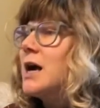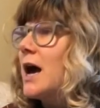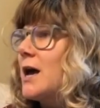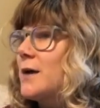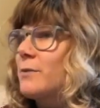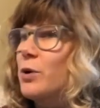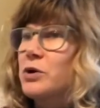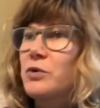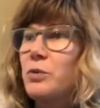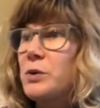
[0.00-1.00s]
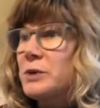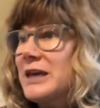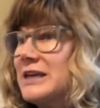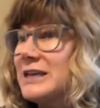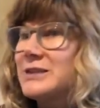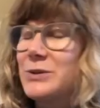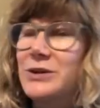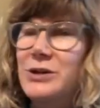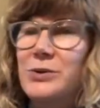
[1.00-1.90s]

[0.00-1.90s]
um, or grown kids or you